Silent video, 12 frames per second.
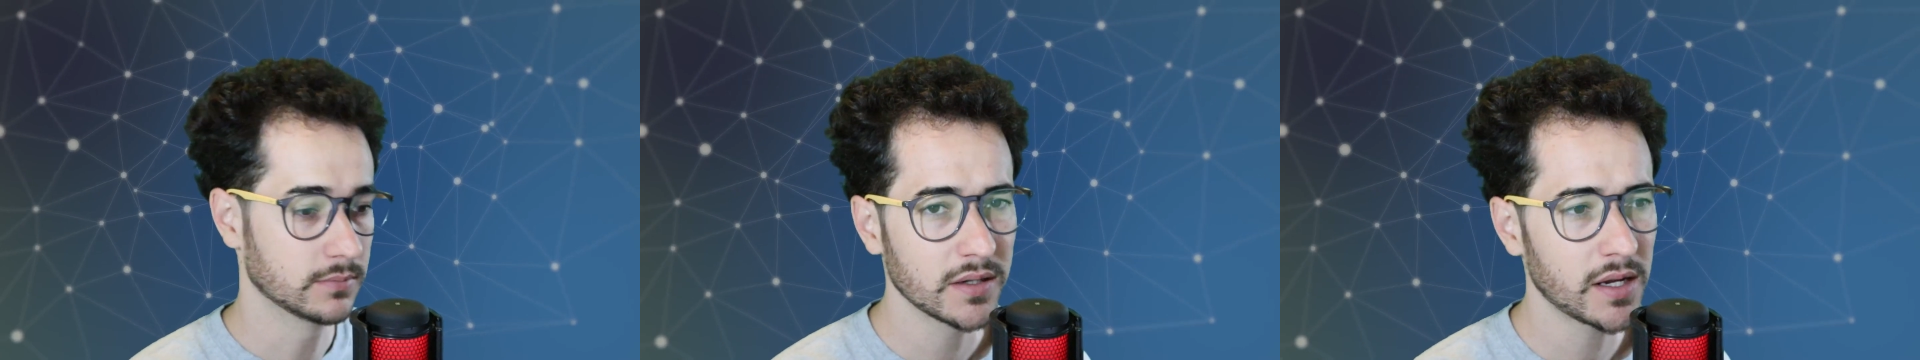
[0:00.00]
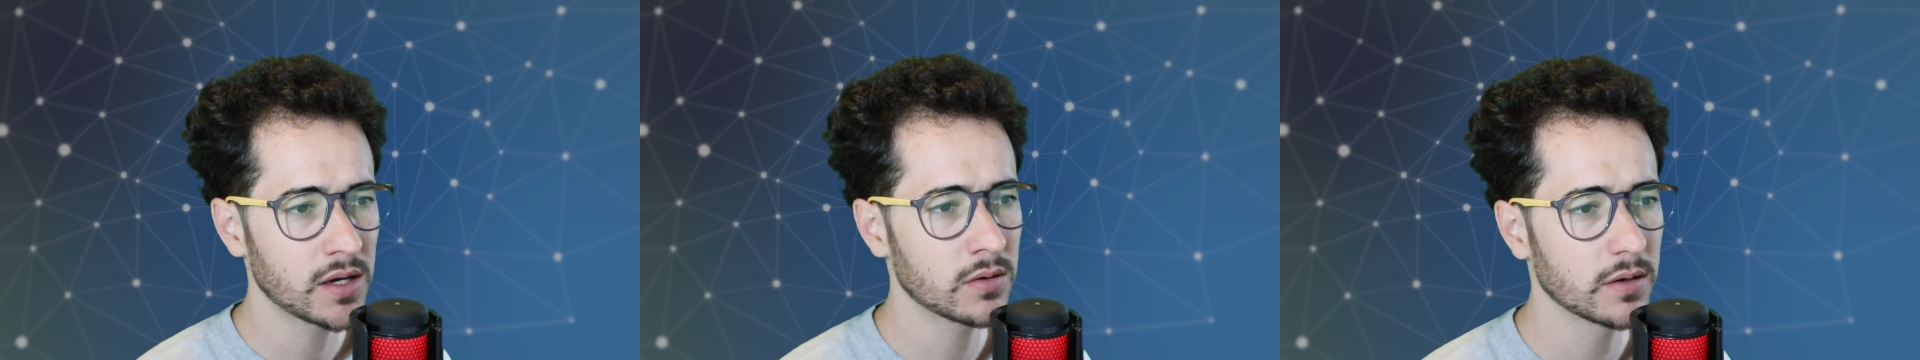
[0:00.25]

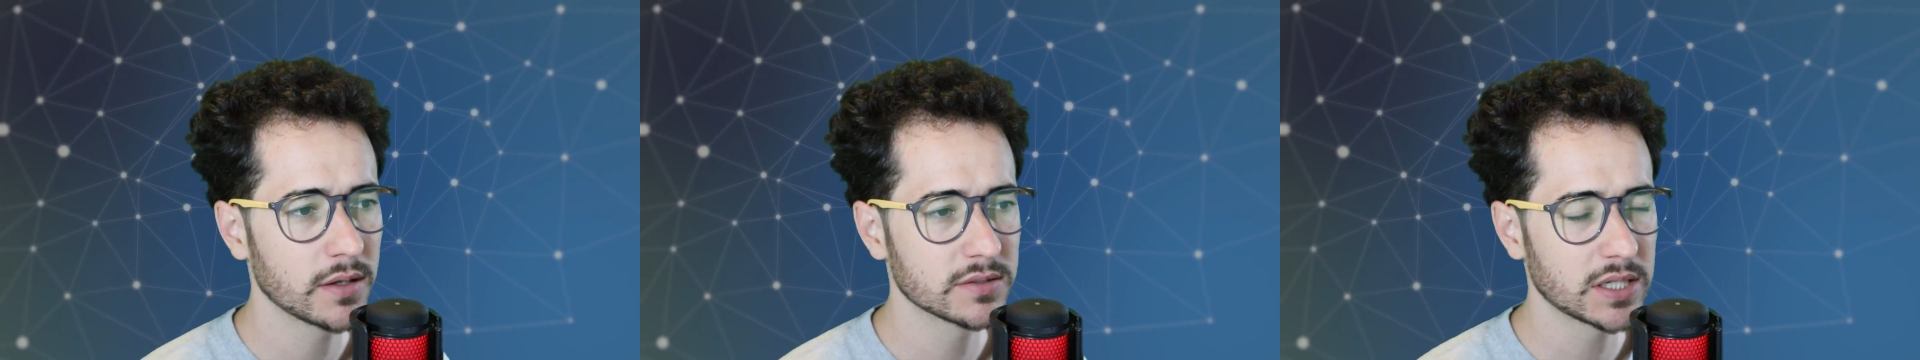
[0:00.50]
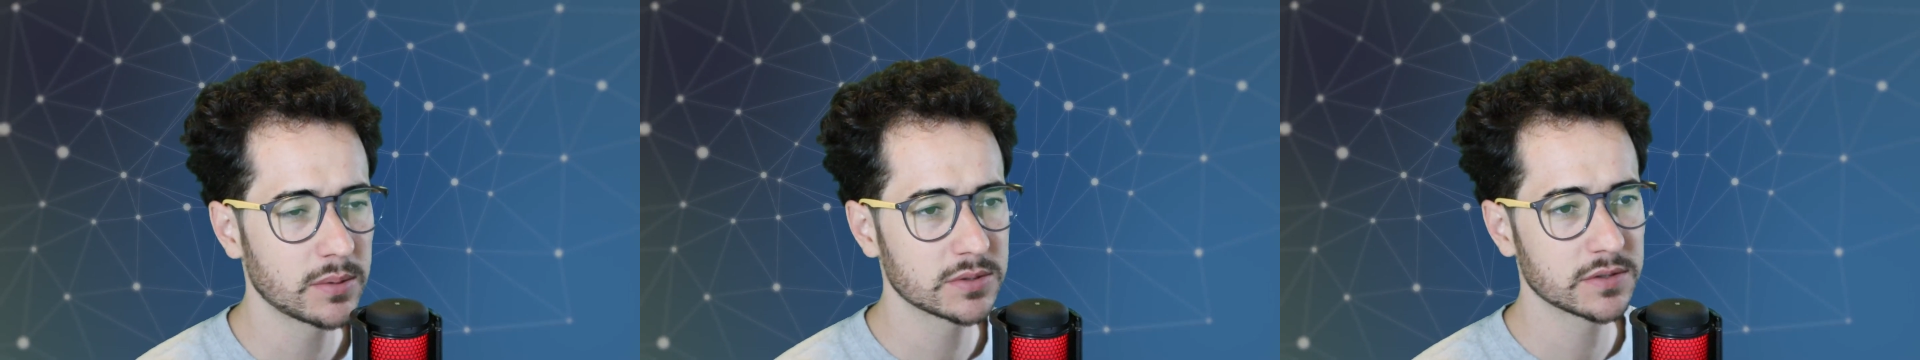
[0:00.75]
Now, in
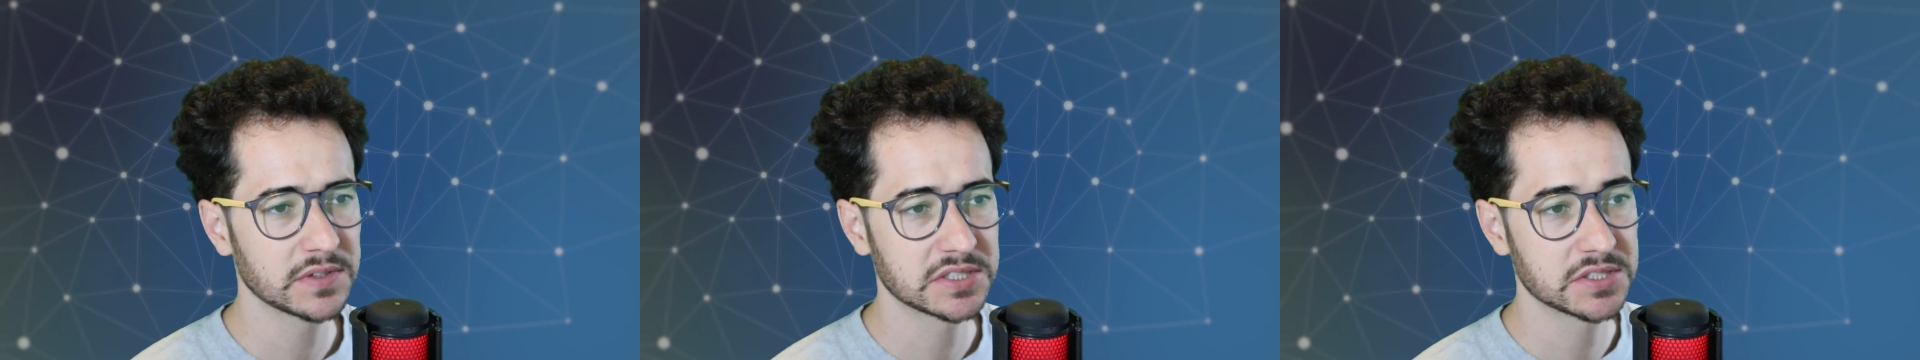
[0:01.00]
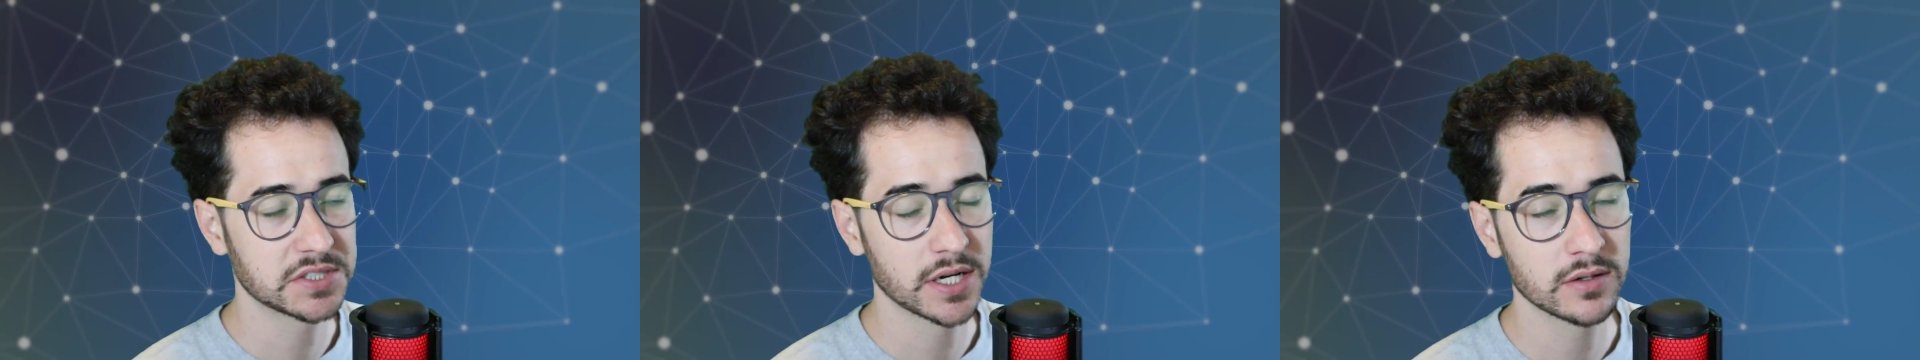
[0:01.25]
terms of
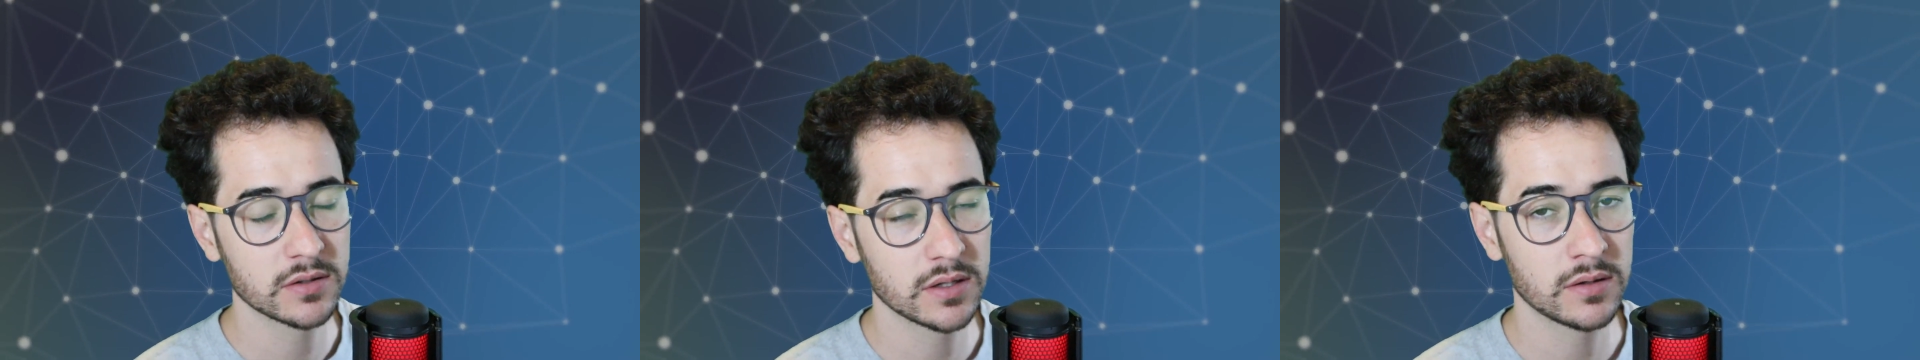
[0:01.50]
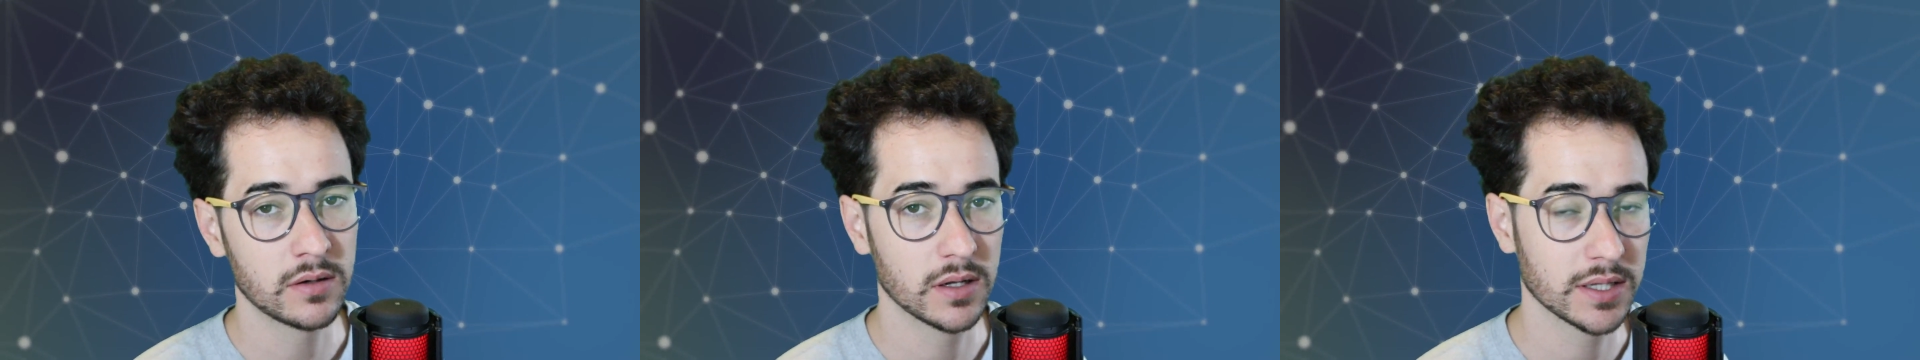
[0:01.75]
its
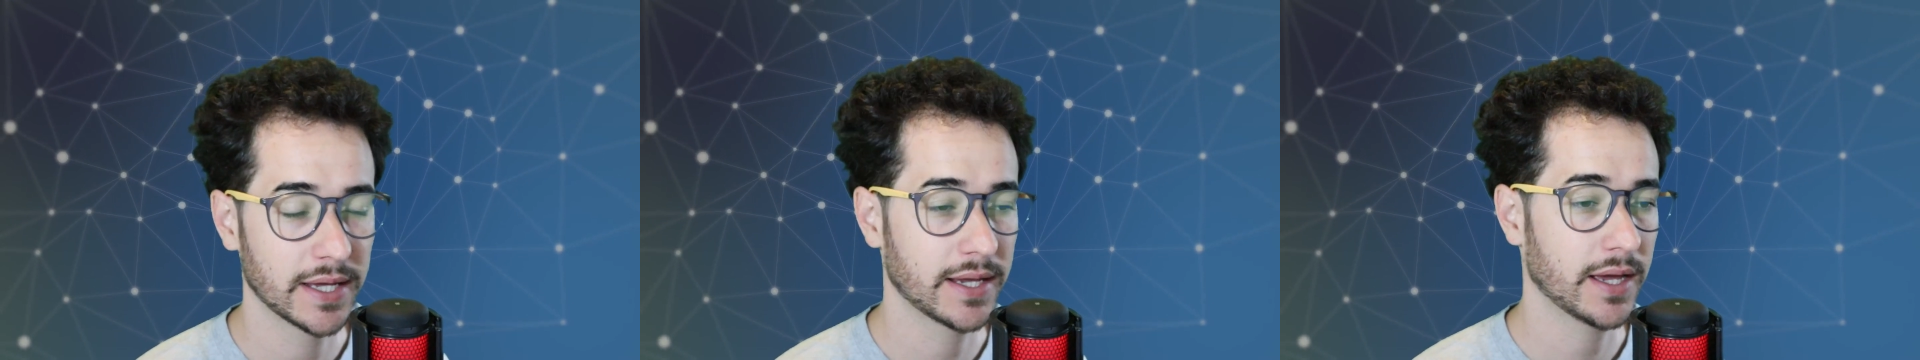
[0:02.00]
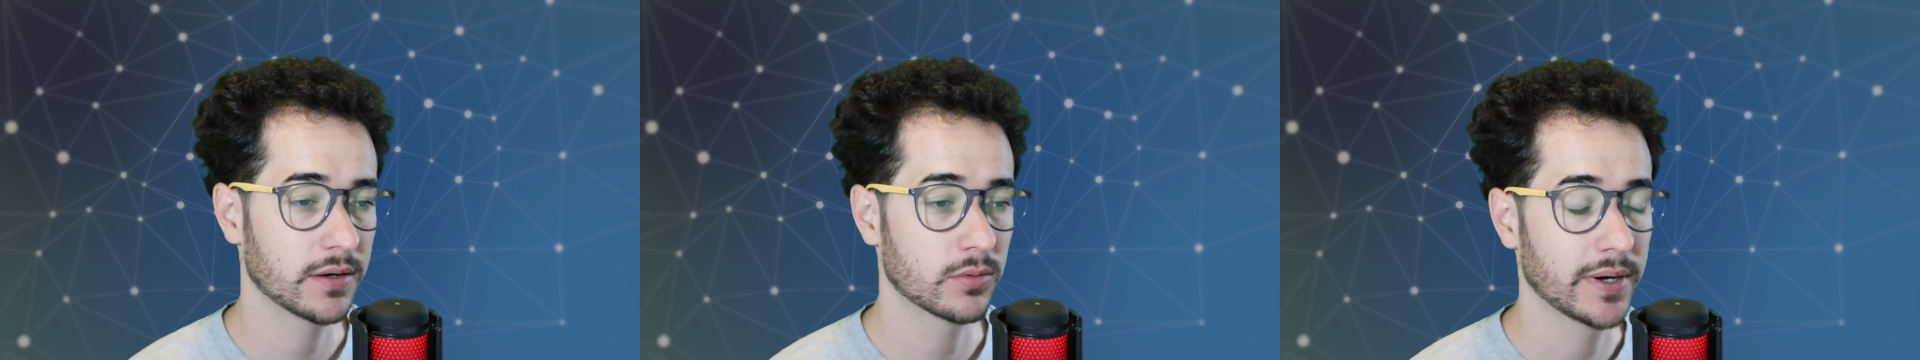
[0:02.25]
general like
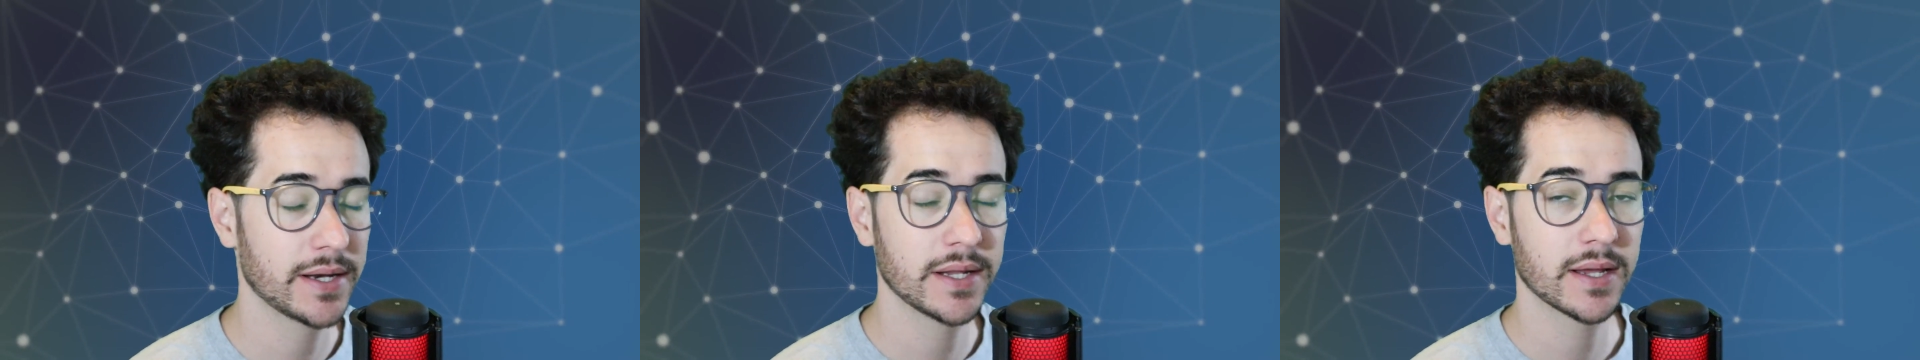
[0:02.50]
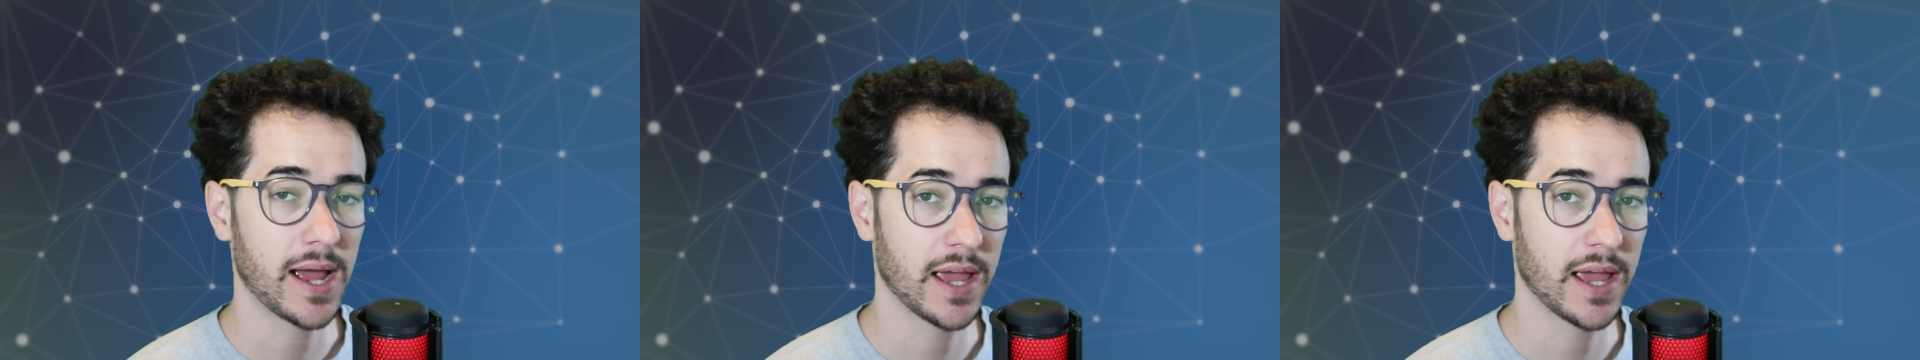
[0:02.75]
kind of rating,